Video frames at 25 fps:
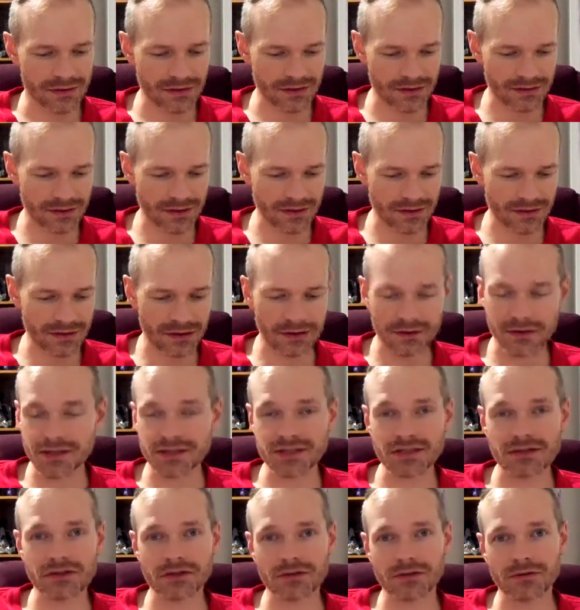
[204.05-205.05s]
I'm like, no,
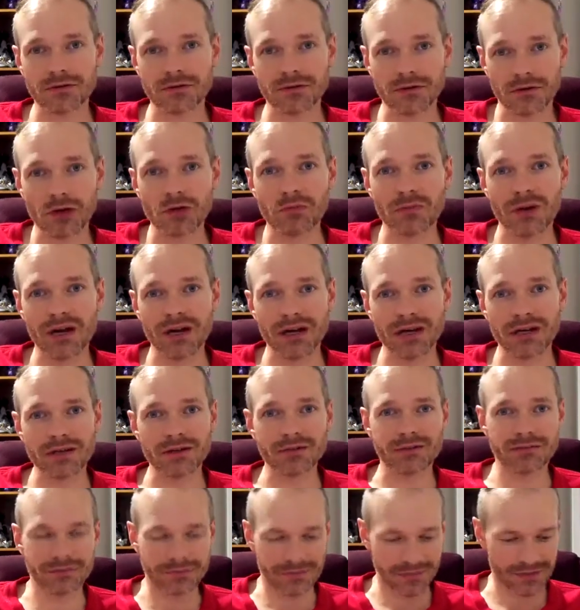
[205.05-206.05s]
that's a coupe.
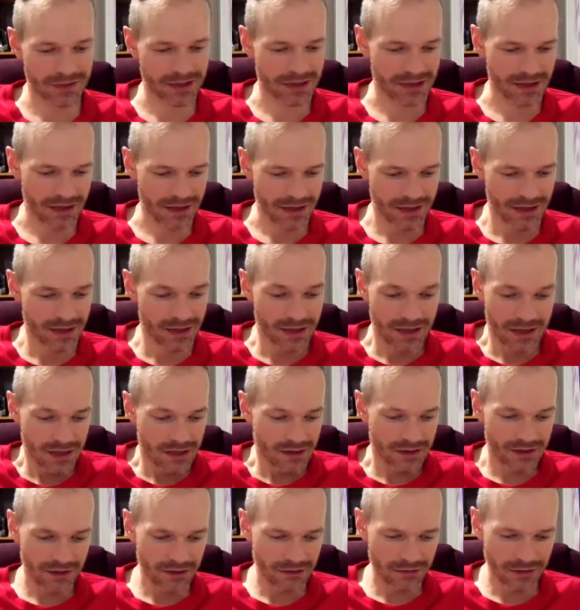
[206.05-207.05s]

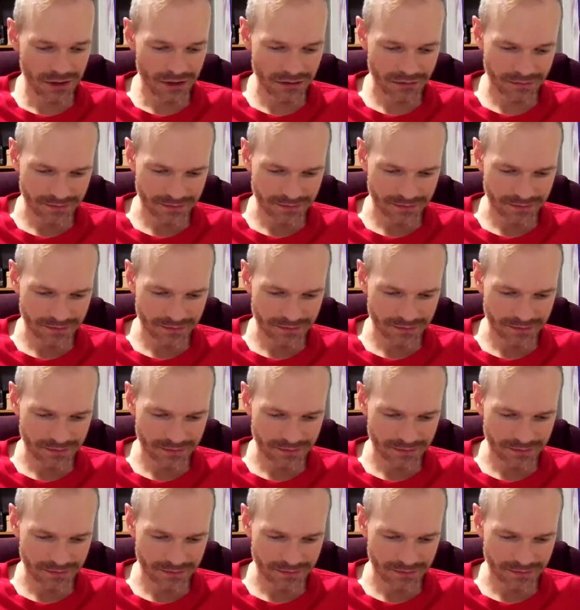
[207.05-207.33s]
Oh well.